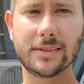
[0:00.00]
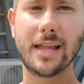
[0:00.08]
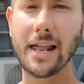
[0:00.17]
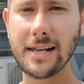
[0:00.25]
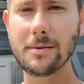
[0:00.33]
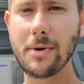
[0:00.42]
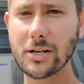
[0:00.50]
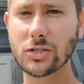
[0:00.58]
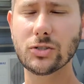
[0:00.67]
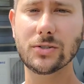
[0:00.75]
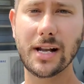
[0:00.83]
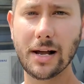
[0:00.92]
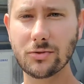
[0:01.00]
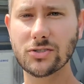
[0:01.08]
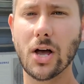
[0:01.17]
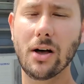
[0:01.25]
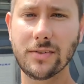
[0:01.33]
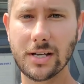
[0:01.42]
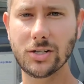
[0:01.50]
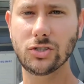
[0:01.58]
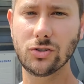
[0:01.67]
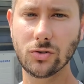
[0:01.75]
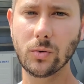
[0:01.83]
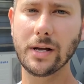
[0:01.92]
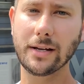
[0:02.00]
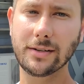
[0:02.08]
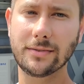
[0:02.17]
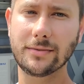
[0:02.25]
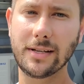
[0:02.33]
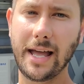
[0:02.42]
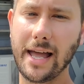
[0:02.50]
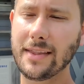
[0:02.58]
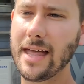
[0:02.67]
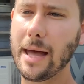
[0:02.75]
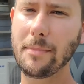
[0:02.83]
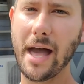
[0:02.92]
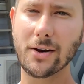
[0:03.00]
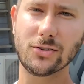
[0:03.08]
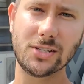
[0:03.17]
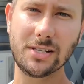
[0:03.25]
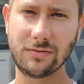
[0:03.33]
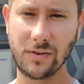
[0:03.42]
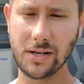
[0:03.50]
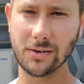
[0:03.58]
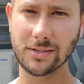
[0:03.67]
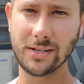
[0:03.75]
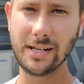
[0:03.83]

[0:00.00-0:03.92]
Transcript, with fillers: I need to make sure that I resolve the issue quick. And that matters in the field.